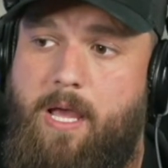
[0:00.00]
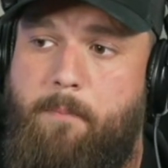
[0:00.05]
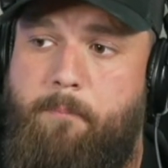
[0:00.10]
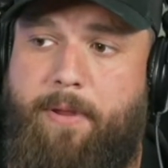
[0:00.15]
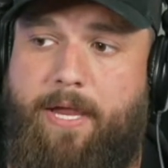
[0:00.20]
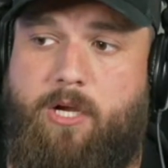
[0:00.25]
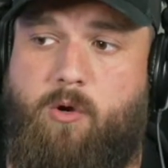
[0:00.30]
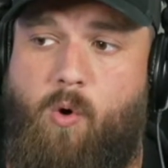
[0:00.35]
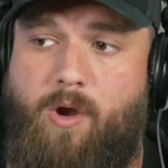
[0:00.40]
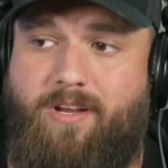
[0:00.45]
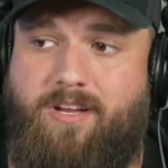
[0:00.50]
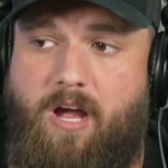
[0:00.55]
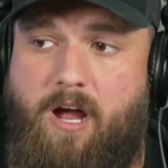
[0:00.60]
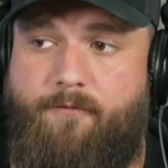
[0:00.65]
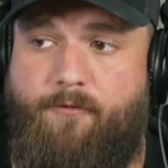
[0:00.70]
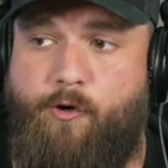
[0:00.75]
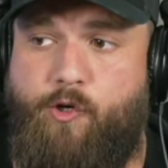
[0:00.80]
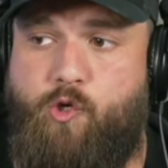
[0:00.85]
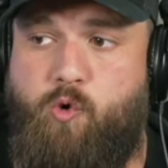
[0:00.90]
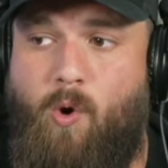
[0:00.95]
Bitcoin
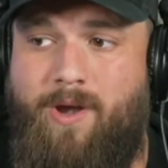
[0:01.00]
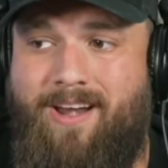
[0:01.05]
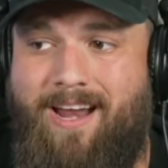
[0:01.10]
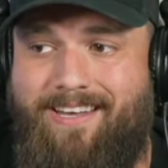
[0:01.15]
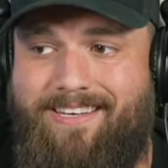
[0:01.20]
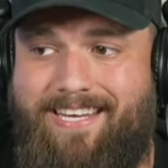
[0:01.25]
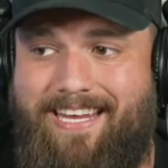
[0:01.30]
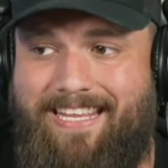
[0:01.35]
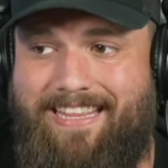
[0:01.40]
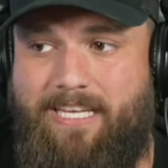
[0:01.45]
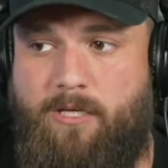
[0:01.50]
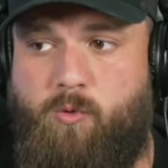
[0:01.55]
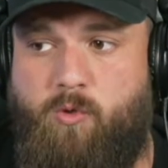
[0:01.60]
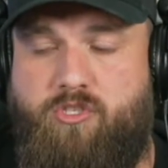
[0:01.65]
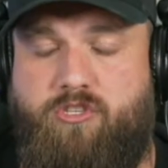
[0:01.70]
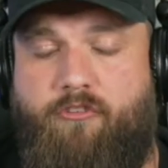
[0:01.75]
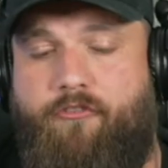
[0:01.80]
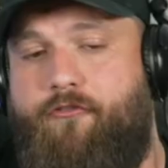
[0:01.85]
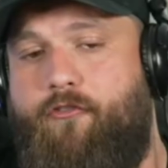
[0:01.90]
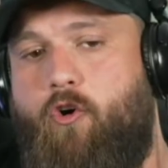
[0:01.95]
Conference 2019, this was
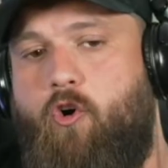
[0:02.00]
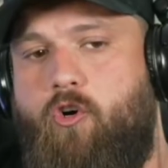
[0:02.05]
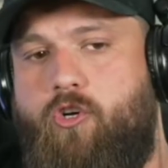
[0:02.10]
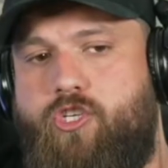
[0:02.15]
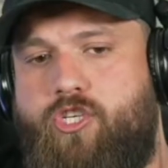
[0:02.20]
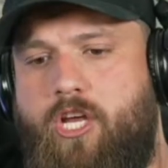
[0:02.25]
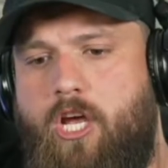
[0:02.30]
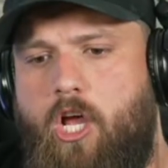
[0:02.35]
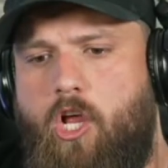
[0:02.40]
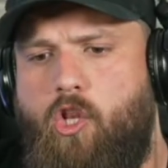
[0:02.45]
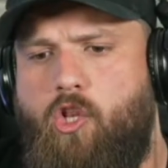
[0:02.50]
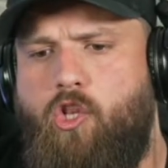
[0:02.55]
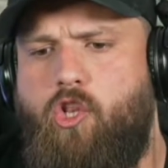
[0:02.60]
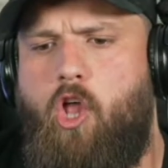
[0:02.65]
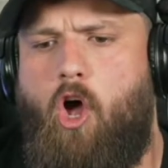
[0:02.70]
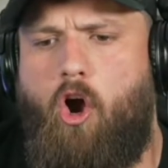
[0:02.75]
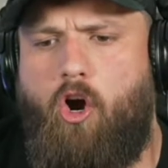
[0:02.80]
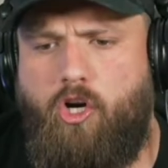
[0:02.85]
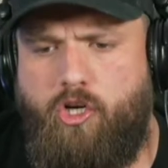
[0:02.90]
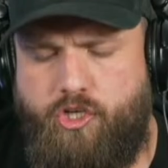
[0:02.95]
the first
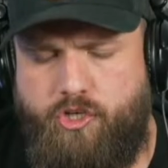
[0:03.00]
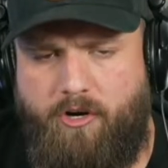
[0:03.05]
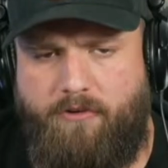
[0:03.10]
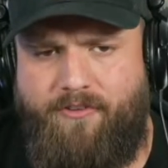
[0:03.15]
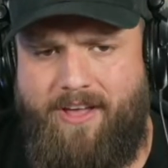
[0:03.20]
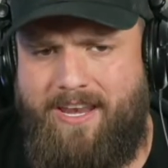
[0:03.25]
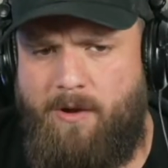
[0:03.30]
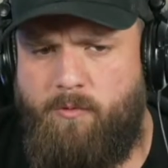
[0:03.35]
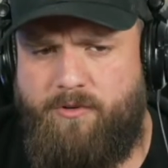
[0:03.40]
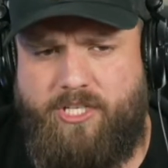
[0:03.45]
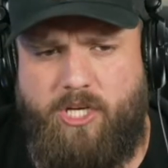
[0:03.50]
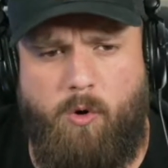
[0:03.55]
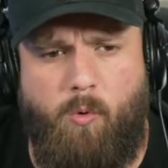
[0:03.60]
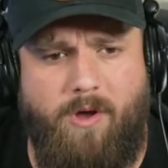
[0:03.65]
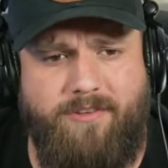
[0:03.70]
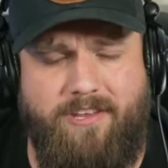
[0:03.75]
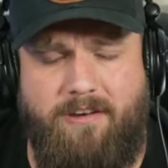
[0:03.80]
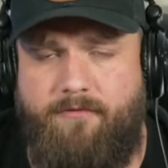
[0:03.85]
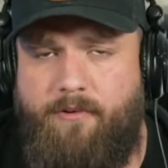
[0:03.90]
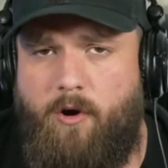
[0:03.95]
larger event. It still
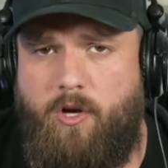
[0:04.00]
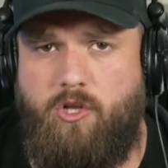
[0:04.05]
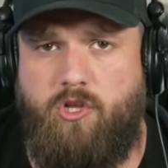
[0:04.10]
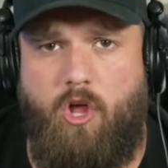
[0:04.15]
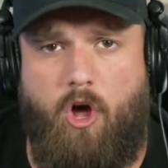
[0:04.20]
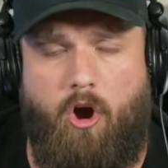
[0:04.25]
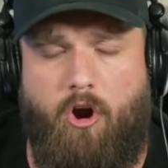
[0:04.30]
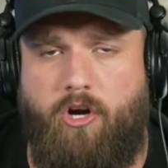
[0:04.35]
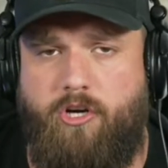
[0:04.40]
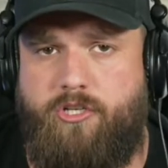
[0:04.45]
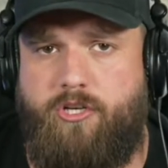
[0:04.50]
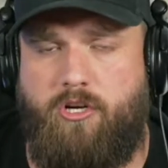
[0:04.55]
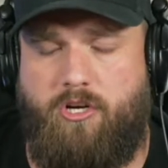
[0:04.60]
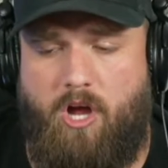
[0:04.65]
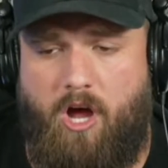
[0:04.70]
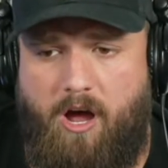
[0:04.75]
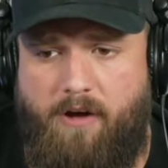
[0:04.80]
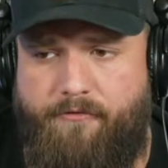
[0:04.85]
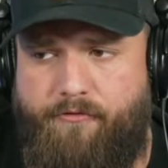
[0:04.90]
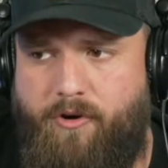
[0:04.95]
wasn't a very large
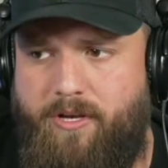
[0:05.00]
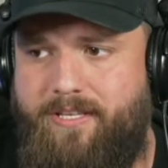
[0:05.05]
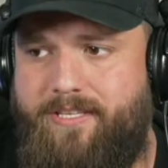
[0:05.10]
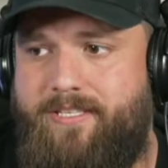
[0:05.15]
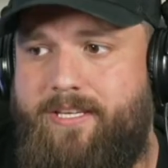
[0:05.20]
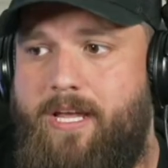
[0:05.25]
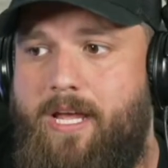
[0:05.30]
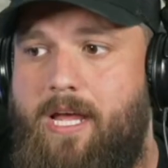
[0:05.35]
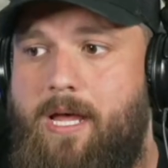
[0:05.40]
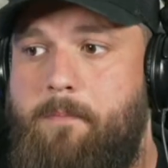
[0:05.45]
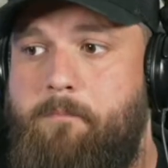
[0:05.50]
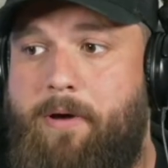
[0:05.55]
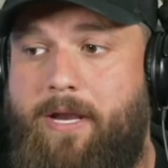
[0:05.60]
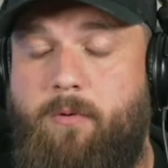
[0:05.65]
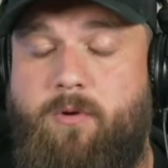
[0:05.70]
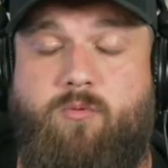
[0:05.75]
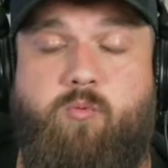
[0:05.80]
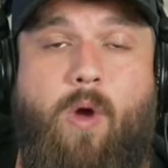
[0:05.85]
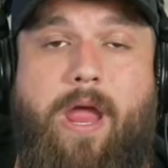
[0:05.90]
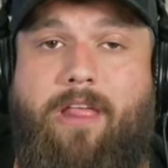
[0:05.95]
conference, but it
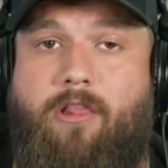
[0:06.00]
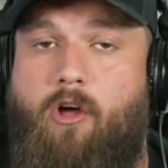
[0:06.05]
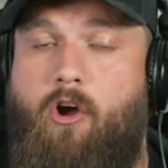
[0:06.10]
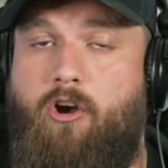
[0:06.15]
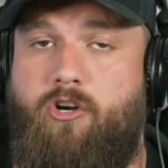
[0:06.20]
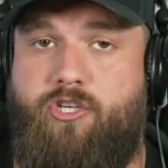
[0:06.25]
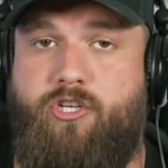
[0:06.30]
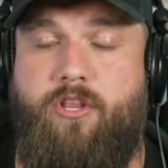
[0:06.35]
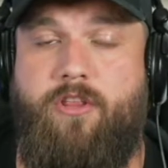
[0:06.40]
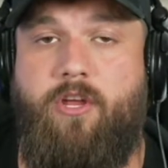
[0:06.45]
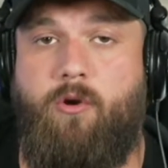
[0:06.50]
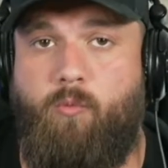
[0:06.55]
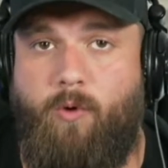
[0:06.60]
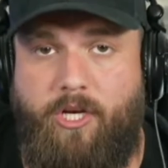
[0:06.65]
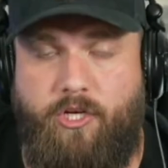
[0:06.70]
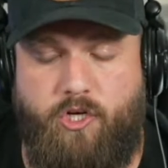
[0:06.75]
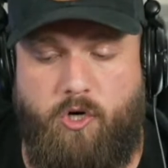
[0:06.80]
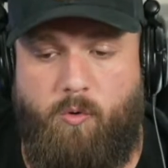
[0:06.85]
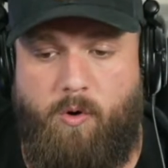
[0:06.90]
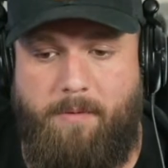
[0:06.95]
was way larger than the
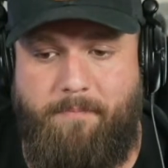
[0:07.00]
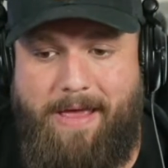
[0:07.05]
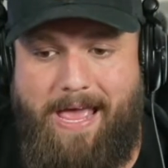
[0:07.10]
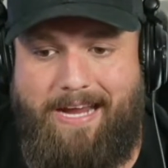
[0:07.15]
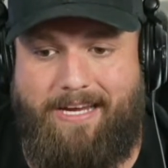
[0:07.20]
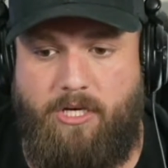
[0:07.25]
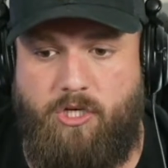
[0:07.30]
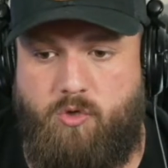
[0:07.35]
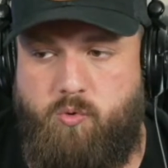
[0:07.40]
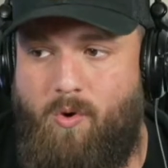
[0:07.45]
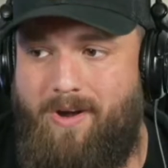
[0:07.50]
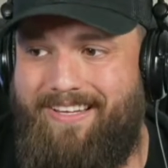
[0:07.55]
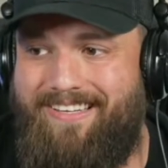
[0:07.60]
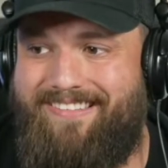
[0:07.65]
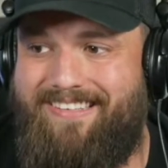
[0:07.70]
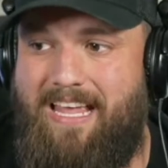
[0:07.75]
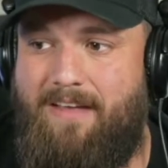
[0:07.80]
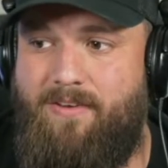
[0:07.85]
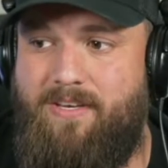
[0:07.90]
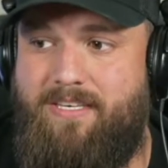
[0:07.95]
original one back in
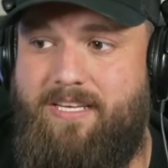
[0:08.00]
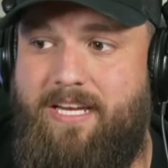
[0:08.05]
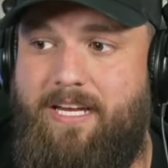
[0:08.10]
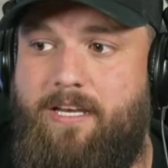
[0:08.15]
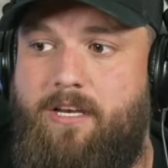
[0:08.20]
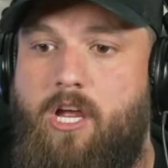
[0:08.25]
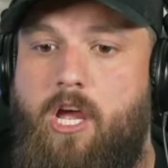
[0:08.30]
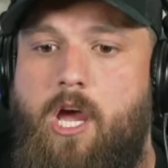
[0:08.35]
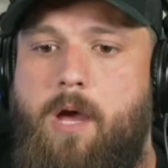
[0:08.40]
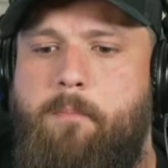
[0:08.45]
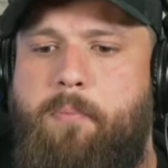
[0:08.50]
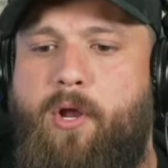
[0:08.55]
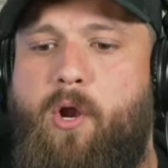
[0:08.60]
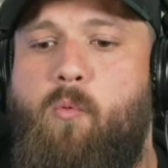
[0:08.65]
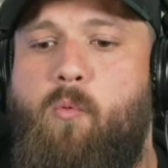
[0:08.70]
2017. Put a